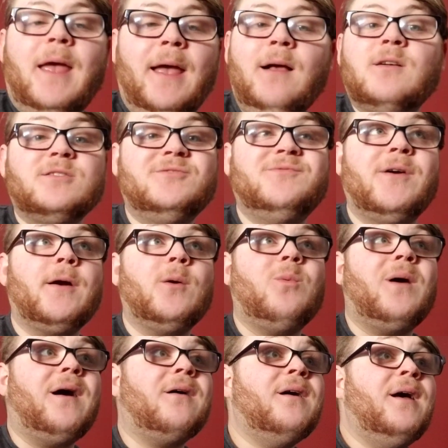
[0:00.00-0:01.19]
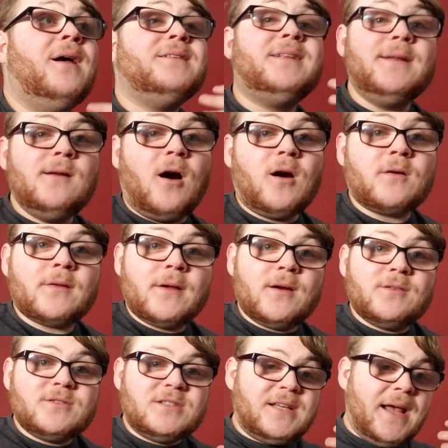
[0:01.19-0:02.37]
English very well, didn't hardly
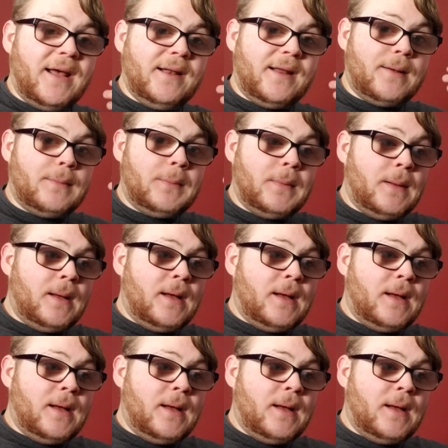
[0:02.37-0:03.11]
understand him.